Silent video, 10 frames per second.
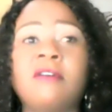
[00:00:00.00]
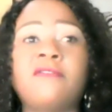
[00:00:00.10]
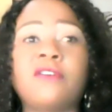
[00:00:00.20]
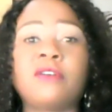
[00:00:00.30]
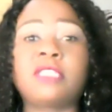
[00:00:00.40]

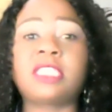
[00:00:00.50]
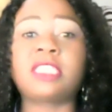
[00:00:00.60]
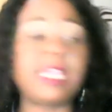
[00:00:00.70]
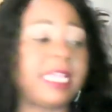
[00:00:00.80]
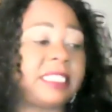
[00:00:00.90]
for
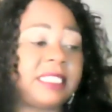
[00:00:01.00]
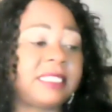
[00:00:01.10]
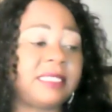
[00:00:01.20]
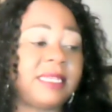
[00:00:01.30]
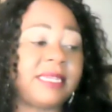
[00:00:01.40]

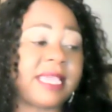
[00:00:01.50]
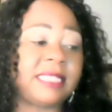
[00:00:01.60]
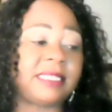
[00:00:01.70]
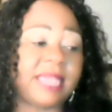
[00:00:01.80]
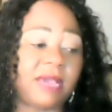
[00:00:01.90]
16
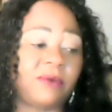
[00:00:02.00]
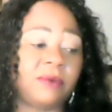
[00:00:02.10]
days now.